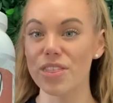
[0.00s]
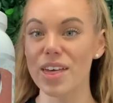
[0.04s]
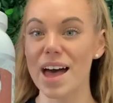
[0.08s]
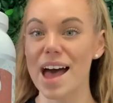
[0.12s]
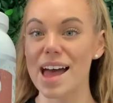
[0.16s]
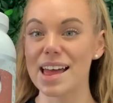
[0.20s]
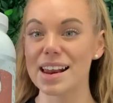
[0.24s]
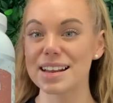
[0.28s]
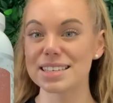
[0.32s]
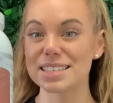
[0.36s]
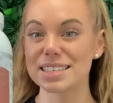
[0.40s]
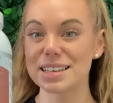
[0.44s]

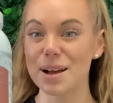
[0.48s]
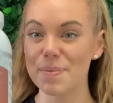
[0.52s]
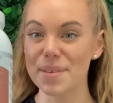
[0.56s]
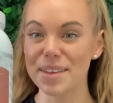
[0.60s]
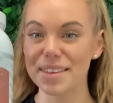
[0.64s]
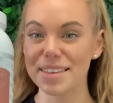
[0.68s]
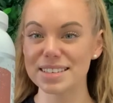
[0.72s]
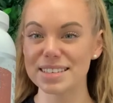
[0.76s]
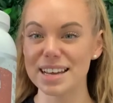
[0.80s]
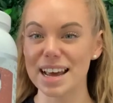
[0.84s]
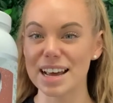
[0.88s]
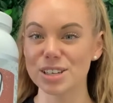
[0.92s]
that
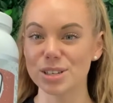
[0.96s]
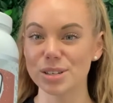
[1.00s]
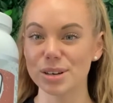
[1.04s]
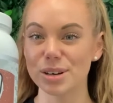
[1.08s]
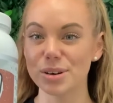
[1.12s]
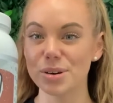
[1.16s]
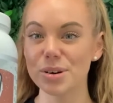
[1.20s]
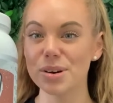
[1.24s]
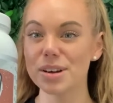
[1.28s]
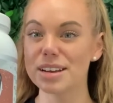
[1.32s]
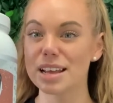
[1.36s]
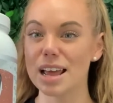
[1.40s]
something that tastes
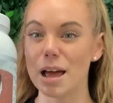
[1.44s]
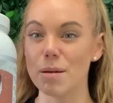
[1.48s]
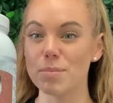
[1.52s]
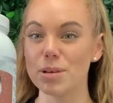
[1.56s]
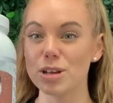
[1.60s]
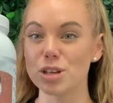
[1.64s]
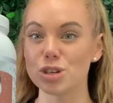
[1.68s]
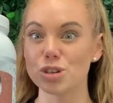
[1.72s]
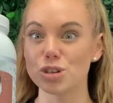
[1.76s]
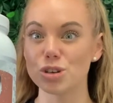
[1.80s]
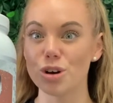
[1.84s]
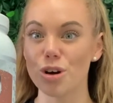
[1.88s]
so good can
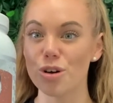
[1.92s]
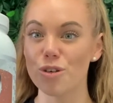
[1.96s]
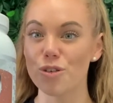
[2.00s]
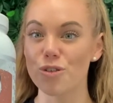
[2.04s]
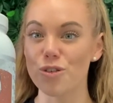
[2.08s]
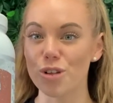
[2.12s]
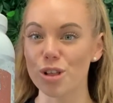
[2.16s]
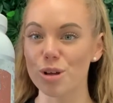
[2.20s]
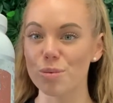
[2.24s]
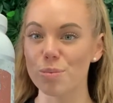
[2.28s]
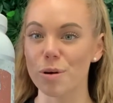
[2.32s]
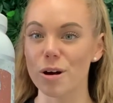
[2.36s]
be so
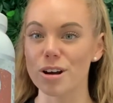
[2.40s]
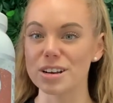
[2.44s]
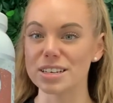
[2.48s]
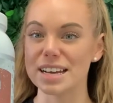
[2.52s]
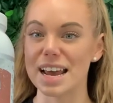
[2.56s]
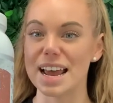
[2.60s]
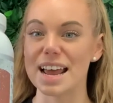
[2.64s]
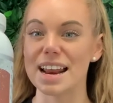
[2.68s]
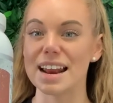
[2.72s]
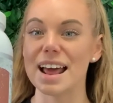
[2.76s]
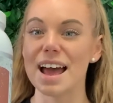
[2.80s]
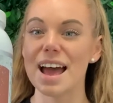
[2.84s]
full of
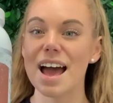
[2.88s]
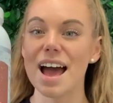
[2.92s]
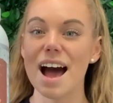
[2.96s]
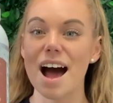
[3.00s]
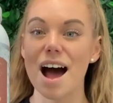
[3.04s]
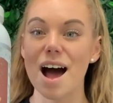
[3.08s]
protein.